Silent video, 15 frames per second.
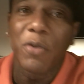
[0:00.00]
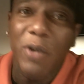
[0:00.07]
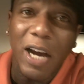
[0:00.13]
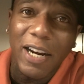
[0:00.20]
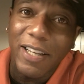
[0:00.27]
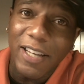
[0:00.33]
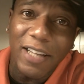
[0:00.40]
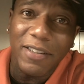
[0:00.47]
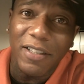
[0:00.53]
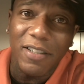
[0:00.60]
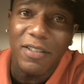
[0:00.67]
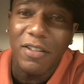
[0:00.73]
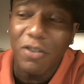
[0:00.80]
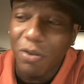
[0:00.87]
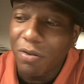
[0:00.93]
You got to get
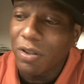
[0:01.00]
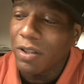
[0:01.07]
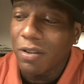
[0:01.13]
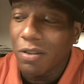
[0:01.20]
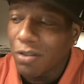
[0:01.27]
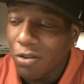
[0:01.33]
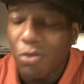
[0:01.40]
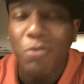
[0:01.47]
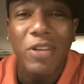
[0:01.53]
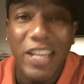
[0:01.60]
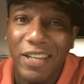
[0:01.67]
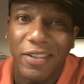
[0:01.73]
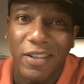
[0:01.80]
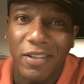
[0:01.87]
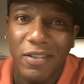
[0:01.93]
this. You
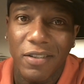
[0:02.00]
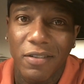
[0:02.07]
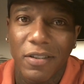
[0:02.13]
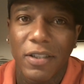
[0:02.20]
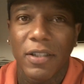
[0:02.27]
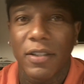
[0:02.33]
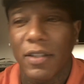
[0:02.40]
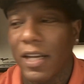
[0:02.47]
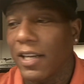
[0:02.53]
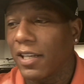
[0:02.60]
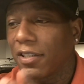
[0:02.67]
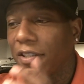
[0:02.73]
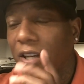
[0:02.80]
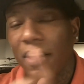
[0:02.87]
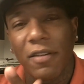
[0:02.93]
need this. Like I
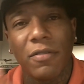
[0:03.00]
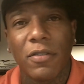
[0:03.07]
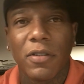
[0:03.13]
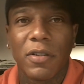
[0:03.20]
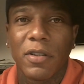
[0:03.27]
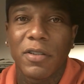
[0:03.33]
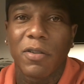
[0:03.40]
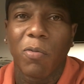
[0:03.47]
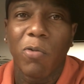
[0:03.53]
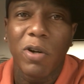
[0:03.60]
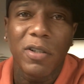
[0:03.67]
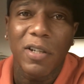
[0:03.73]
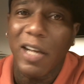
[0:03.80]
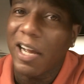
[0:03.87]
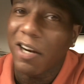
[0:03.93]
said, so
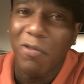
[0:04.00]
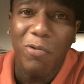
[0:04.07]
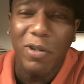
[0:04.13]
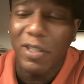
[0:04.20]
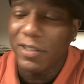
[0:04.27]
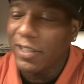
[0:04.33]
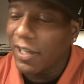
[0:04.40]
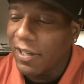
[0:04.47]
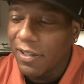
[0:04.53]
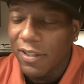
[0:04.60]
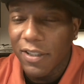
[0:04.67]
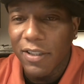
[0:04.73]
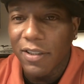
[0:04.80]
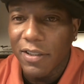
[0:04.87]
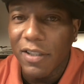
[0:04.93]
1 out of 1 to
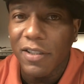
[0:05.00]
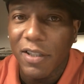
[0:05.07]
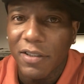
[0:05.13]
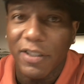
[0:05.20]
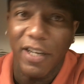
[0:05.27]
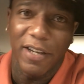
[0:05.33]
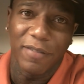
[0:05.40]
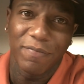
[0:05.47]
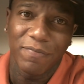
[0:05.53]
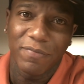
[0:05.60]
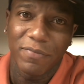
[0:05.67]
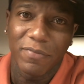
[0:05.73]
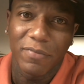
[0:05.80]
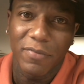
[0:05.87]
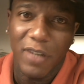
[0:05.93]
10, this is a 10.
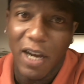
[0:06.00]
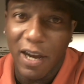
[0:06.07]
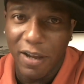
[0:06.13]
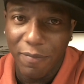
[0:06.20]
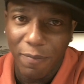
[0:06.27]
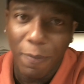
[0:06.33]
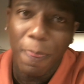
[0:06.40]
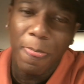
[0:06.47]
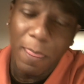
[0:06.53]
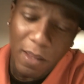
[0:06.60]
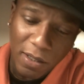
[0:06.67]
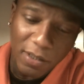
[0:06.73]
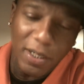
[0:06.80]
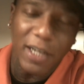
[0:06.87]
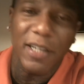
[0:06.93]
All right.
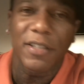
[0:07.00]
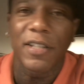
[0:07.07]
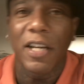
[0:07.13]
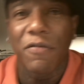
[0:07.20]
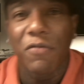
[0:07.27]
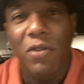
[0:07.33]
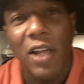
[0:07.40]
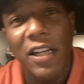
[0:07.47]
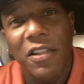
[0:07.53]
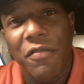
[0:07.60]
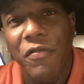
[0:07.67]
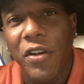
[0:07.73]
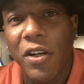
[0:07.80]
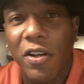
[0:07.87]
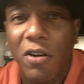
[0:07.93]
Like I said, if you like the
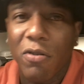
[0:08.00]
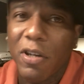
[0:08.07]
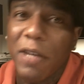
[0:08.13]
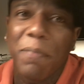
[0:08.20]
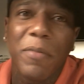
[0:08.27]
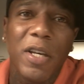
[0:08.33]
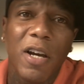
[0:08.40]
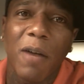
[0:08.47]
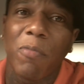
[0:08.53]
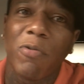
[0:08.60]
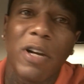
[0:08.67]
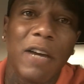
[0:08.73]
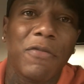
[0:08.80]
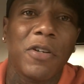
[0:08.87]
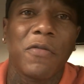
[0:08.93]
video, hit me up,
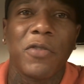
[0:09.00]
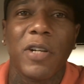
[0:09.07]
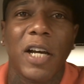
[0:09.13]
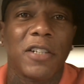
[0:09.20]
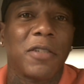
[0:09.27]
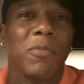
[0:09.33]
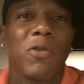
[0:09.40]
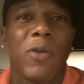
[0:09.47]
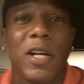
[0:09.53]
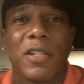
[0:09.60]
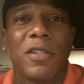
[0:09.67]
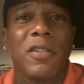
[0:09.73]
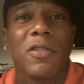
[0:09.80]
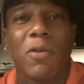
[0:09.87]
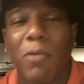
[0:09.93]
whatever. If you got some
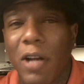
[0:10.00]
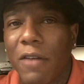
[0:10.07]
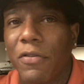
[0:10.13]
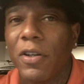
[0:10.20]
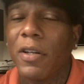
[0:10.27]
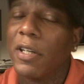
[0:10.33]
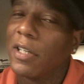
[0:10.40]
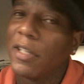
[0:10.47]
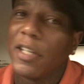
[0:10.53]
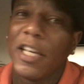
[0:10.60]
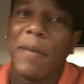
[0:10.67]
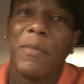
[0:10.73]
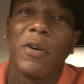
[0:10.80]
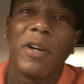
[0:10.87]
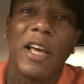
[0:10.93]
questions or whatever,
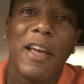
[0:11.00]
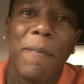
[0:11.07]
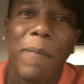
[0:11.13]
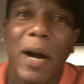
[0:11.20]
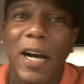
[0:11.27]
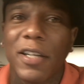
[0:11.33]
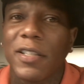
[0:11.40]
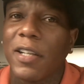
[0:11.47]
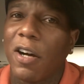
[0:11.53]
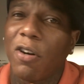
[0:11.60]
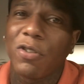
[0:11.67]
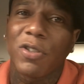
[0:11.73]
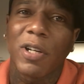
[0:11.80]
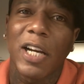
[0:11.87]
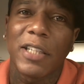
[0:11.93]
hit me on the inbox. I
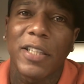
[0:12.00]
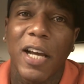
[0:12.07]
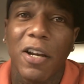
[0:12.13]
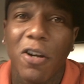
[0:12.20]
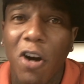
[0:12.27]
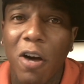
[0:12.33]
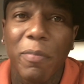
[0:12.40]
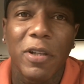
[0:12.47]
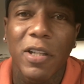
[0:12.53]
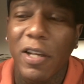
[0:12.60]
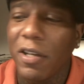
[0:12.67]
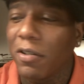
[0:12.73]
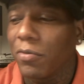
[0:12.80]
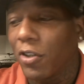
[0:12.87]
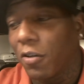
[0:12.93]
also got that Garmin
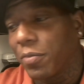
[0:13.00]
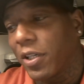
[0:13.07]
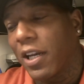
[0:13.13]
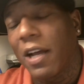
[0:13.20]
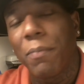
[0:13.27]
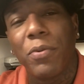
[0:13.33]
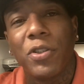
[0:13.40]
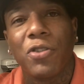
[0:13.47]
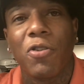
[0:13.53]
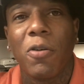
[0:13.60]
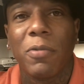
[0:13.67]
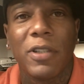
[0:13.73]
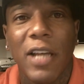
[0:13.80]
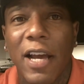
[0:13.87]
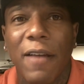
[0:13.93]
link. You know what I'm saying? I'll put you
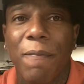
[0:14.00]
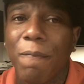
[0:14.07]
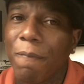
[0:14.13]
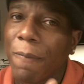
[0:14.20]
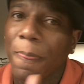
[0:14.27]
on with that.